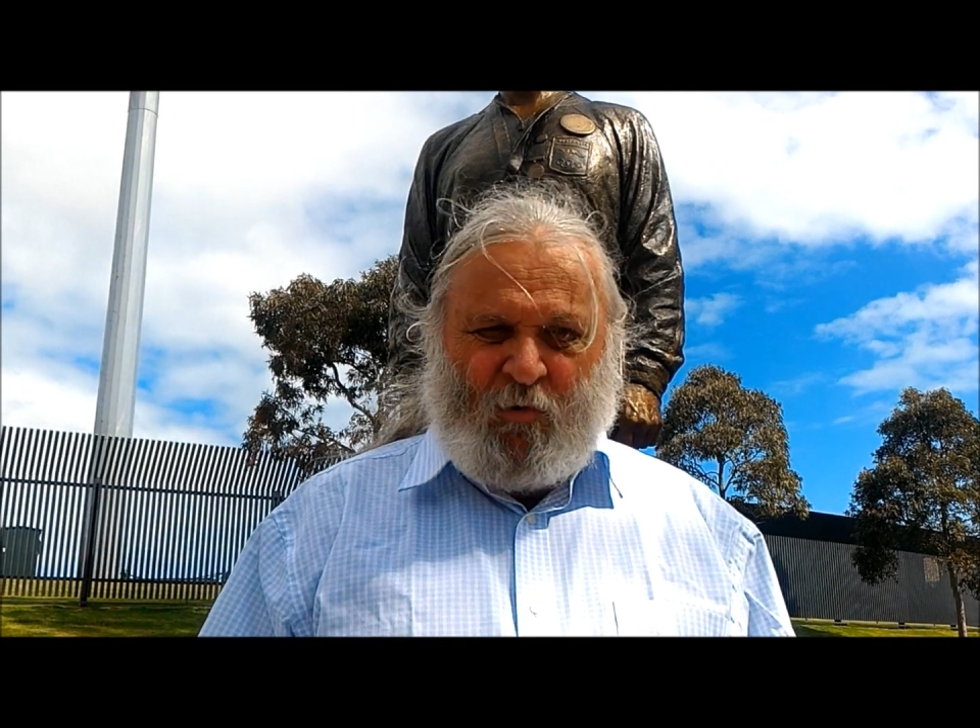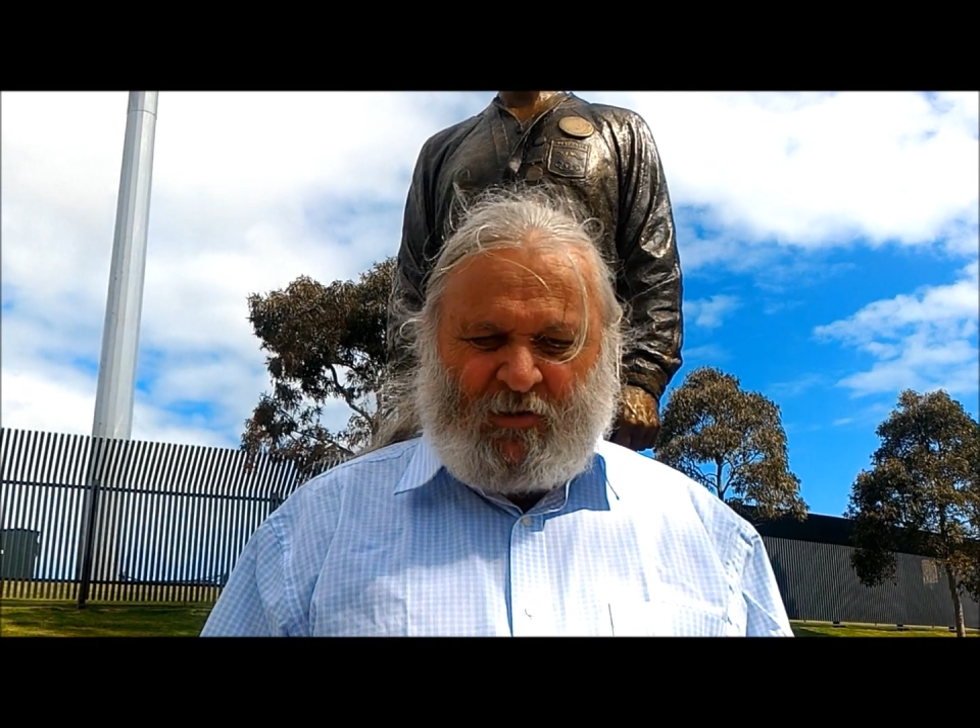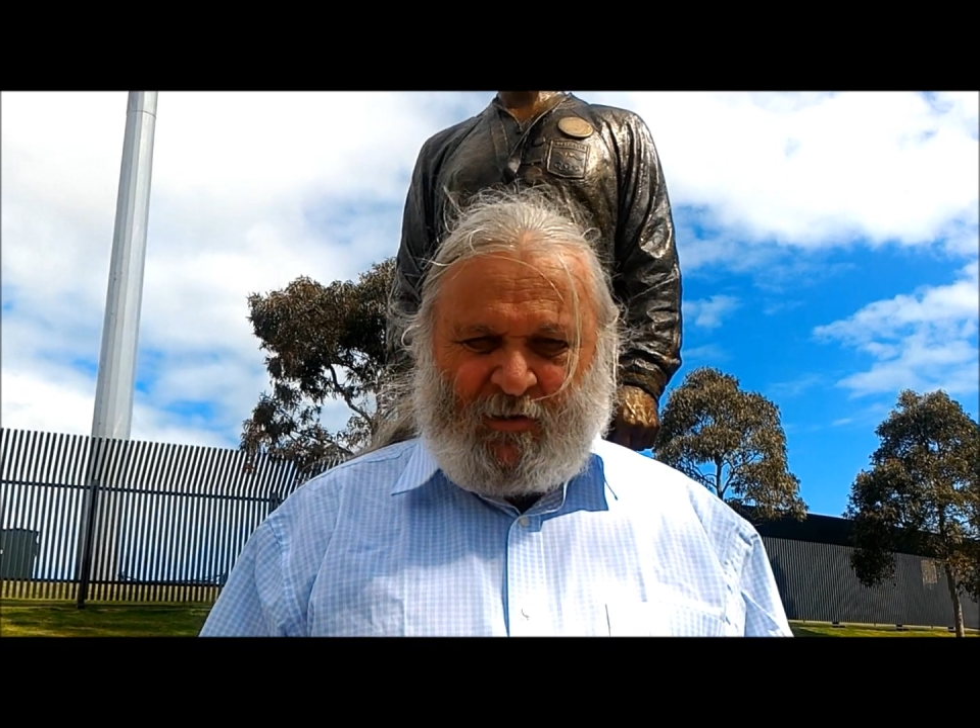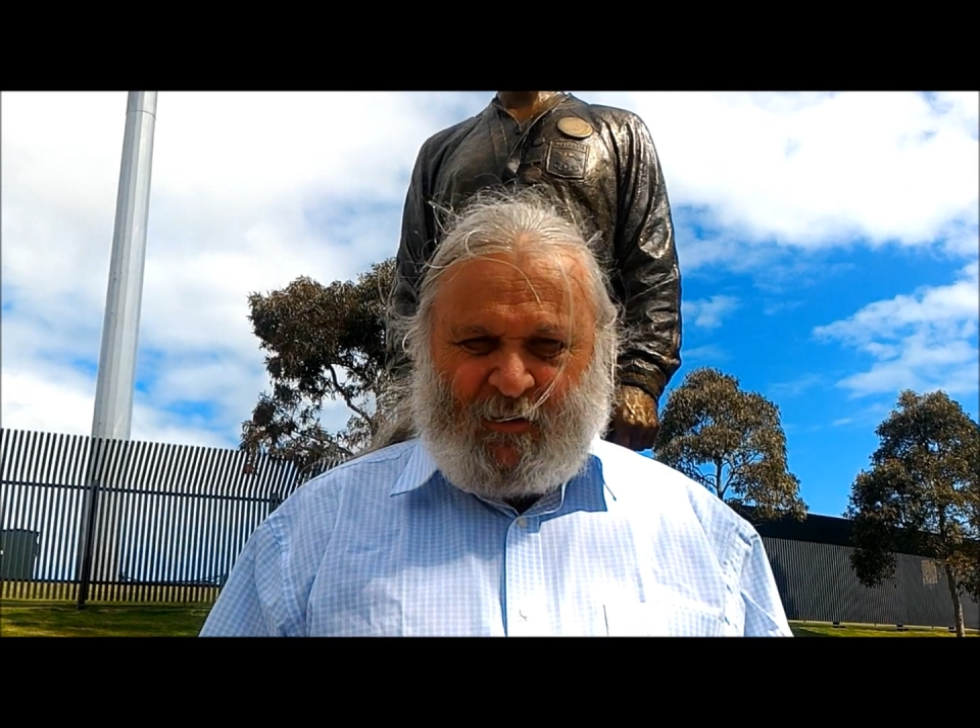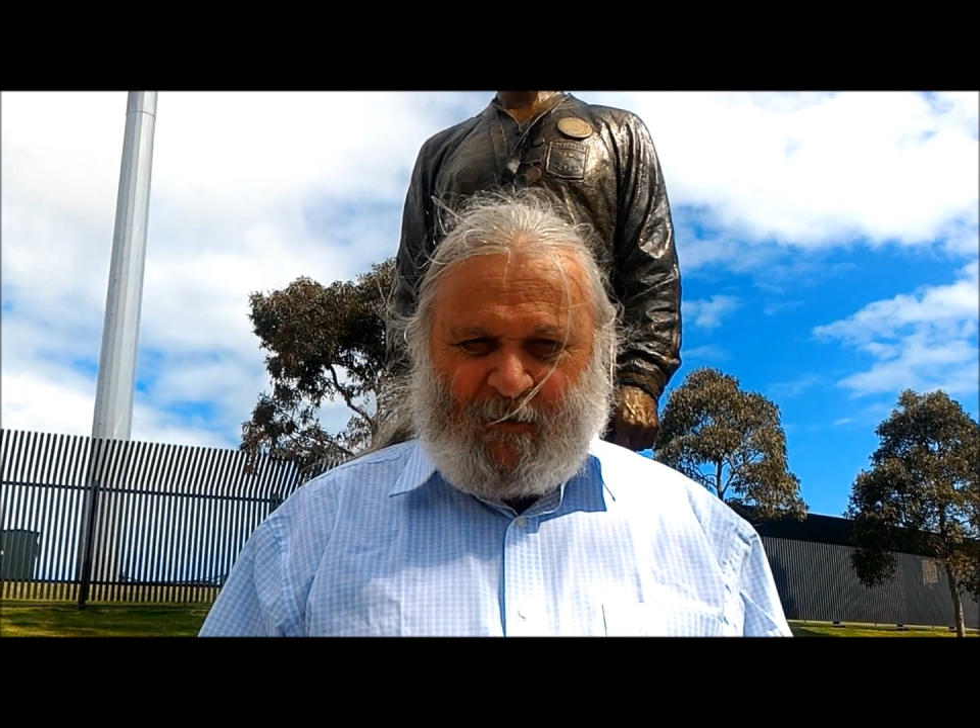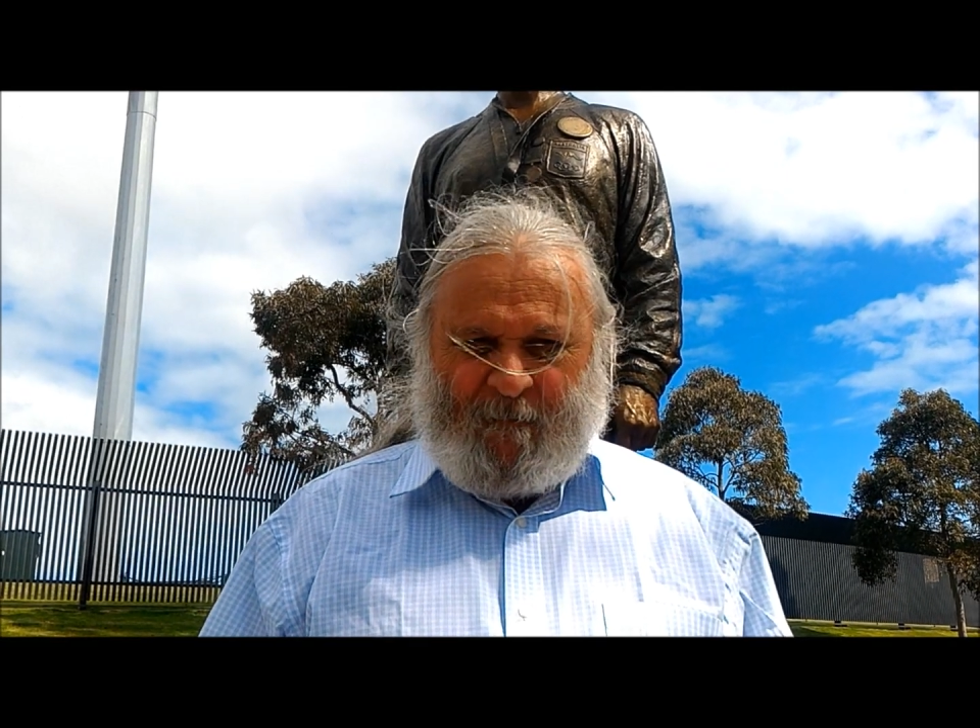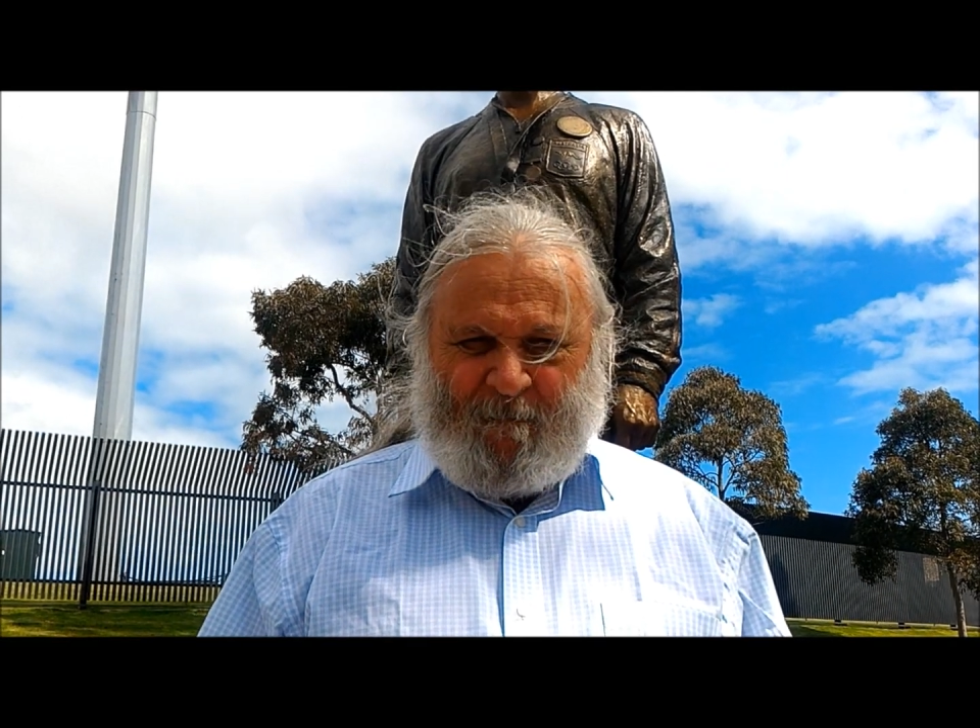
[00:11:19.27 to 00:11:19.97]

whistling.